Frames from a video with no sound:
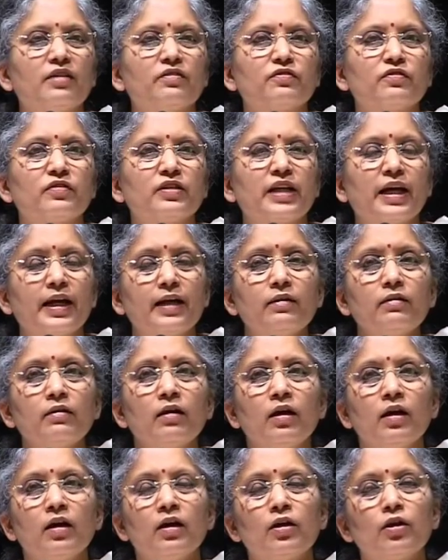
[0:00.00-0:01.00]
life,
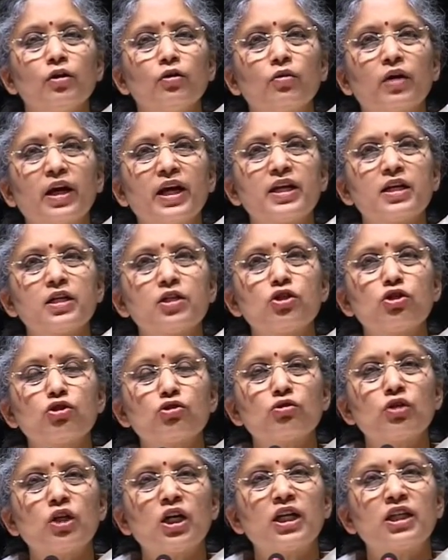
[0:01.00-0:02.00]
then you get
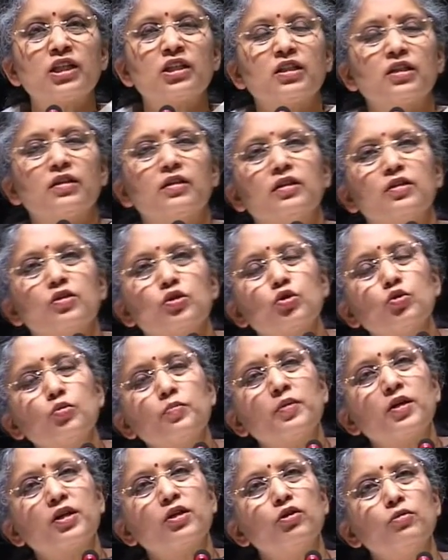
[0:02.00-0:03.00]
into a
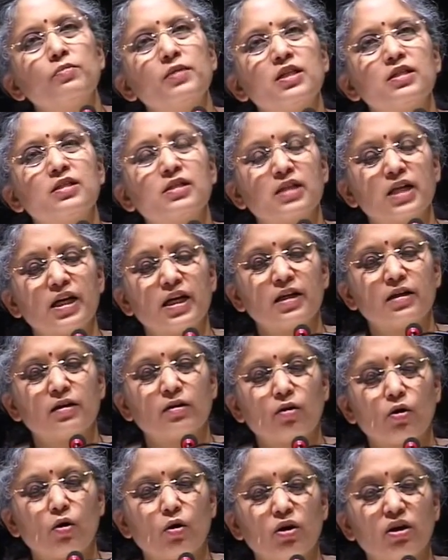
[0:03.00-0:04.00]
superhuman
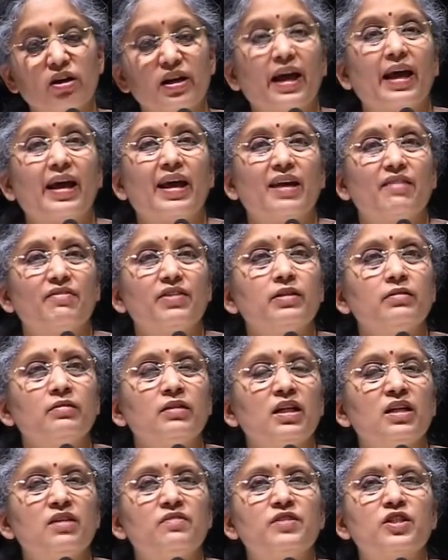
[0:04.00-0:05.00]
state called
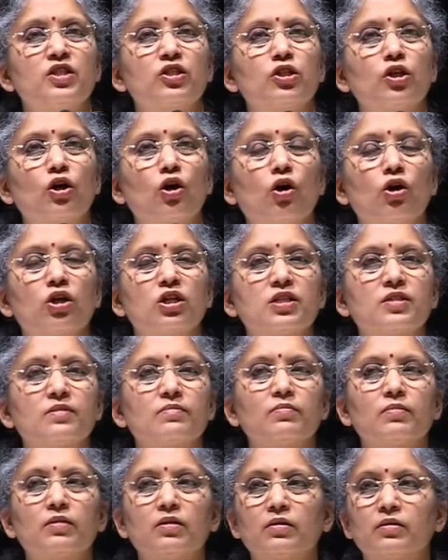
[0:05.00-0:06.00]
heaven in which the
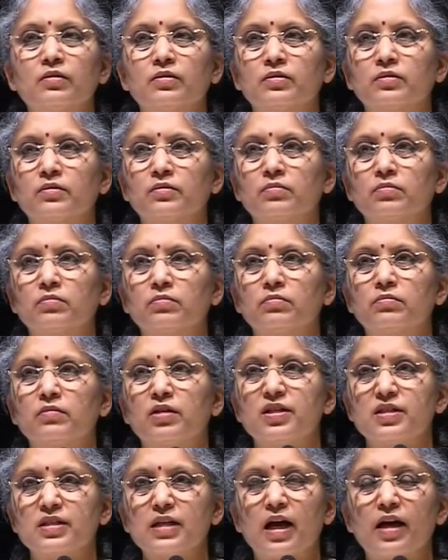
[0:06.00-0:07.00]
gods
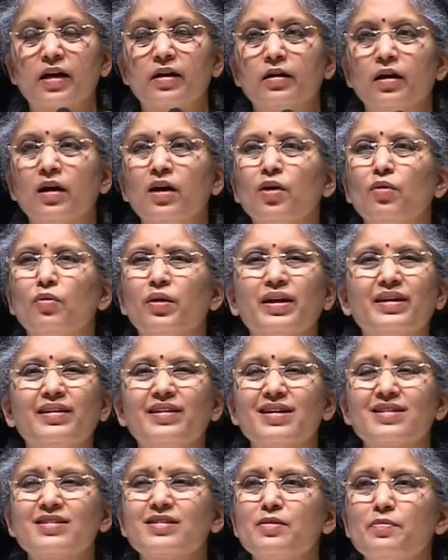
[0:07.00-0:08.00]
reside.
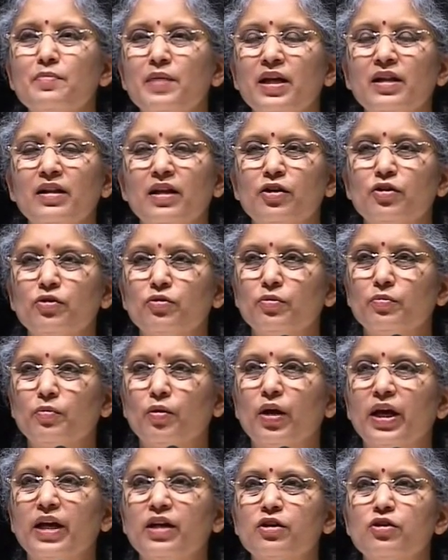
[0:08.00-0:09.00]
It doesn't mean that you'll
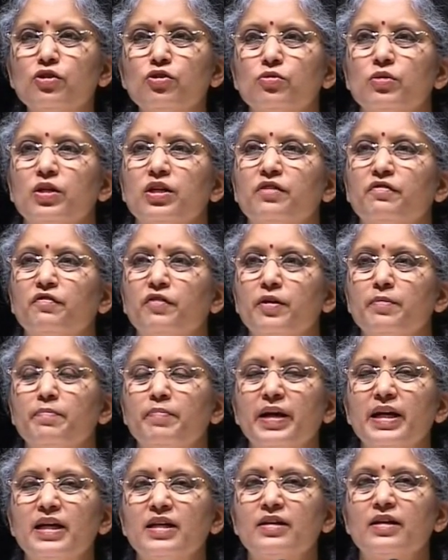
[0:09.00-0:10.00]
get into a
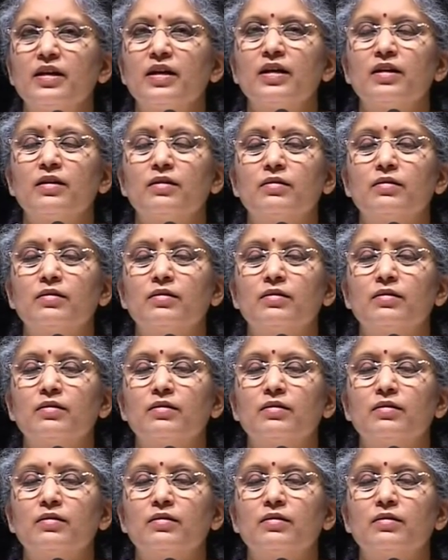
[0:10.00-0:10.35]
different plane.